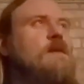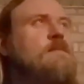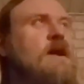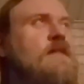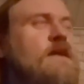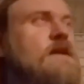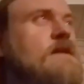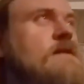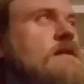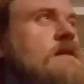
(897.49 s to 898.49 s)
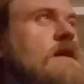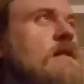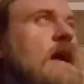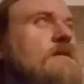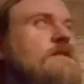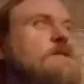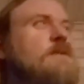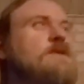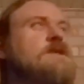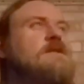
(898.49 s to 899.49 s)
But I think in a lot of his
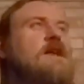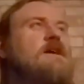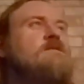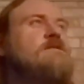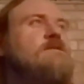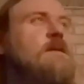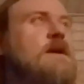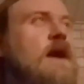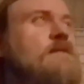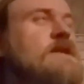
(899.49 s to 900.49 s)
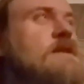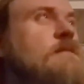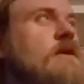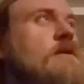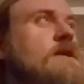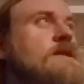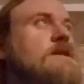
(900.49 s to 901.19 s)
personal life, I mean, obviously Paul can